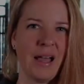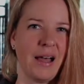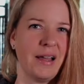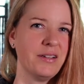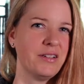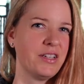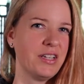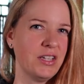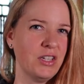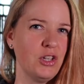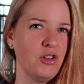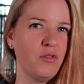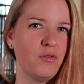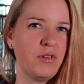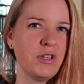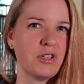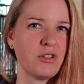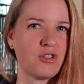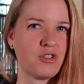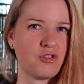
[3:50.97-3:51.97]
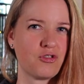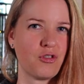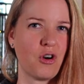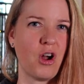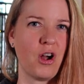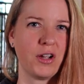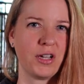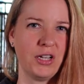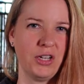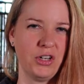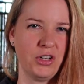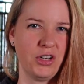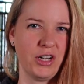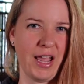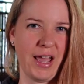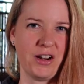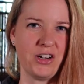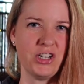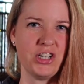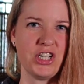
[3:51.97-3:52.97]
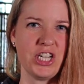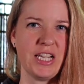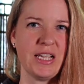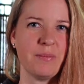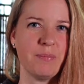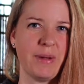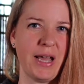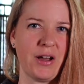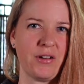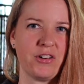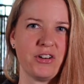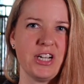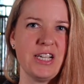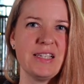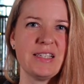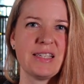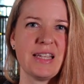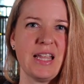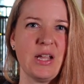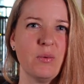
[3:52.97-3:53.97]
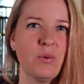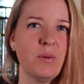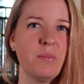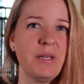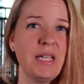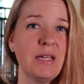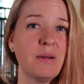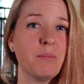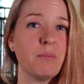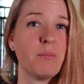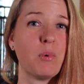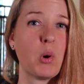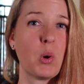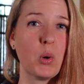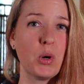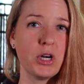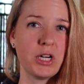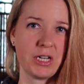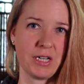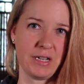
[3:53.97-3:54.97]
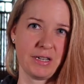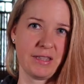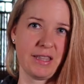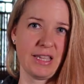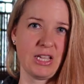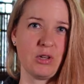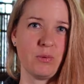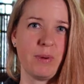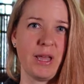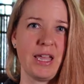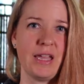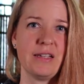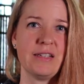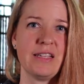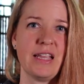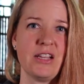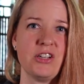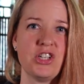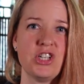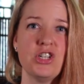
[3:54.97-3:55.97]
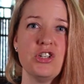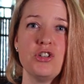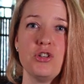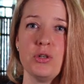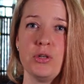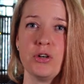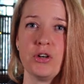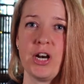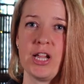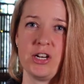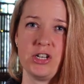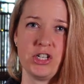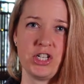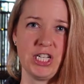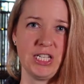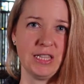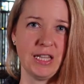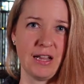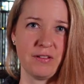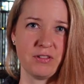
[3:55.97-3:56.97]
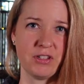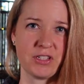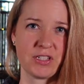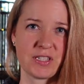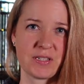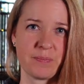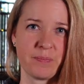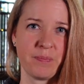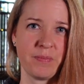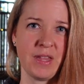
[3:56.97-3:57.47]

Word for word: Until you feel strong in your energy and boundaries, it will be important that you pay attention to your energy levels.